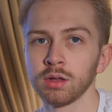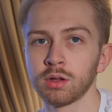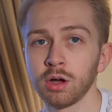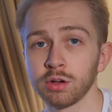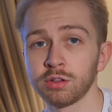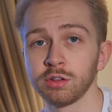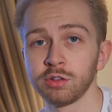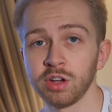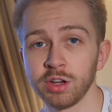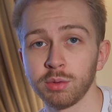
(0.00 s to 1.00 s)
God,
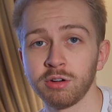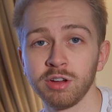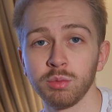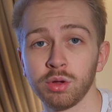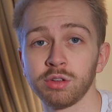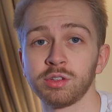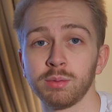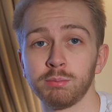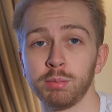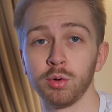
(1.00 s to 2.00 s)
January was
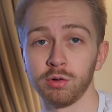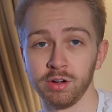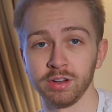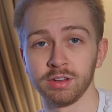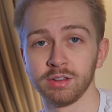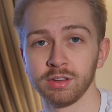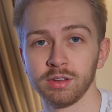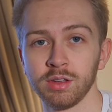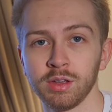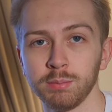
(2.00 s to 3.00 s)
boring.
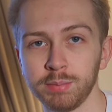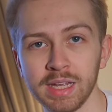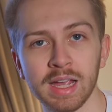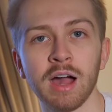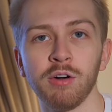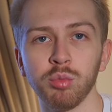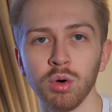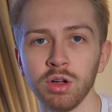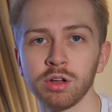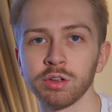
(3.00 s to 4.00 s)
Being out of
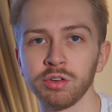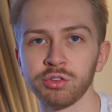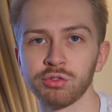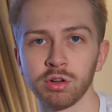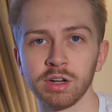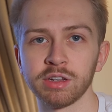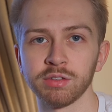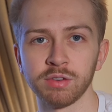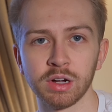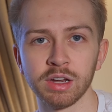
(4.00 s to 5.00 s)
work and struggling to
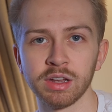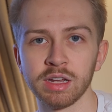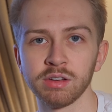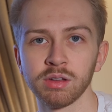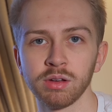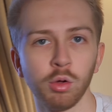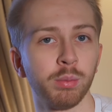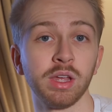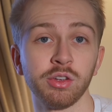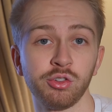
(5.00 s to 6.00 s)
find it, not
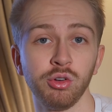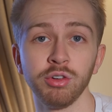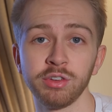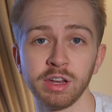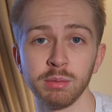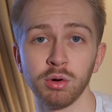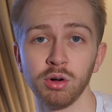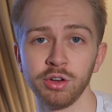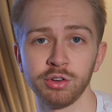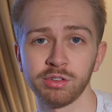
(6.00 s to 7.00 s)
being a student
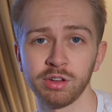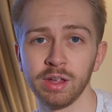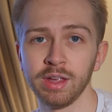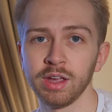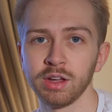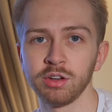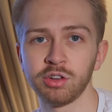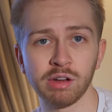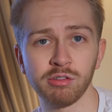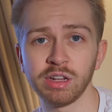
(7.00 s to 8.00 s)
anymore, and just
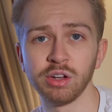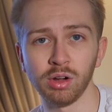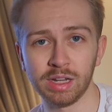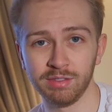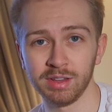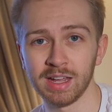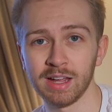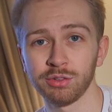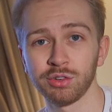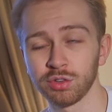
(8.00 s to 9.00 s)
generally not leaving the
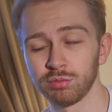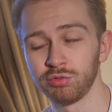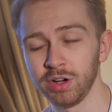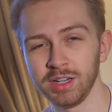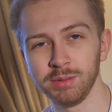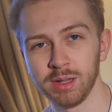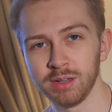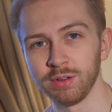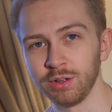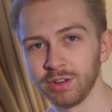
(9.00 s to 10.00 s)
house doesn't really
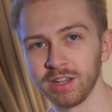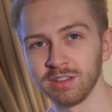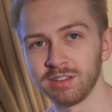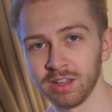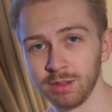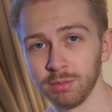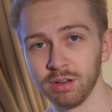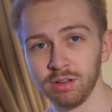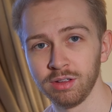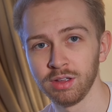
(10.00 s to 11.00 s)
make for good
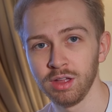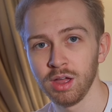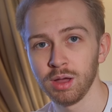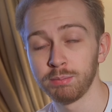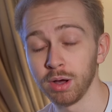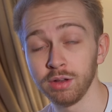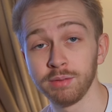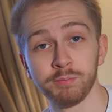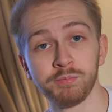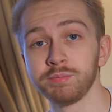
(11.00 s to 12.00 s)
entertainment. But,
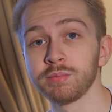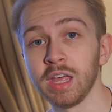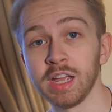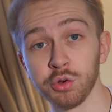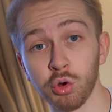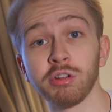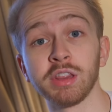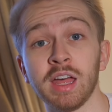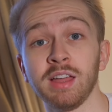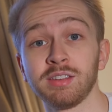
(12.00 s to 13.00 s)
ignoring
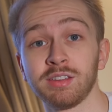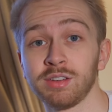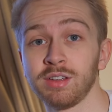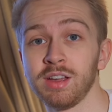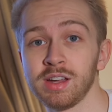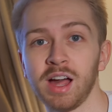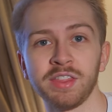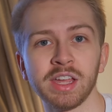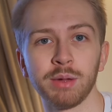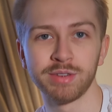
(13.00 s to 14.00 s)
that, I
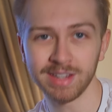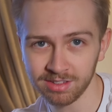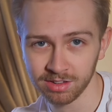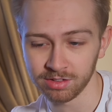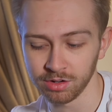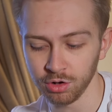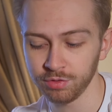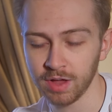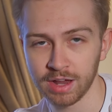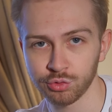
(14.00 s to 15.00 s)
think I'm decent
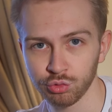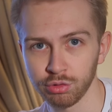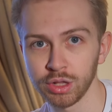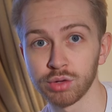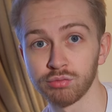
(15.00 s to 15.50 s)
enough at drawing the